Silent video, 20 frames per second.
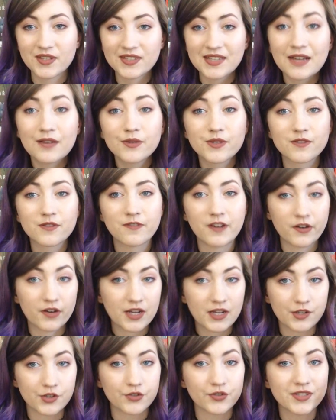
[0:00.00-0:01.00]
This sounds
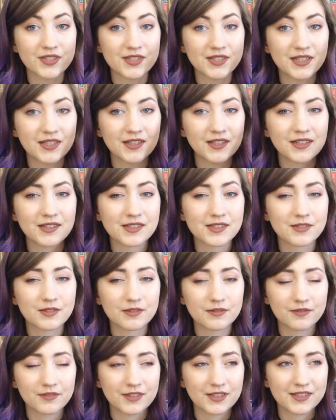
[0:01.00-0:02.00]
very interesting.
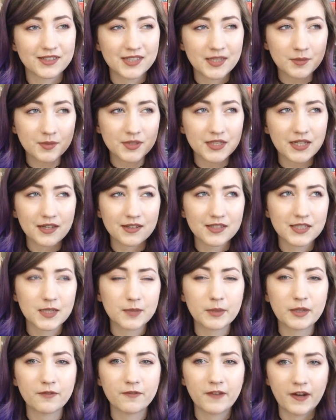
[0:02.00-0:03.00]
It's it seems like it's
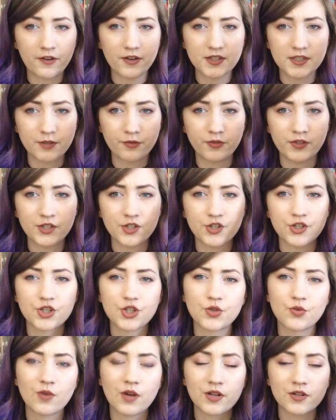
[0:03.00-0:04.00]
gonna be very different
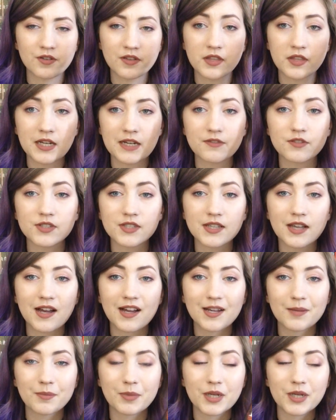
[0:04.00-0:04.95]
to Under the Never Sky,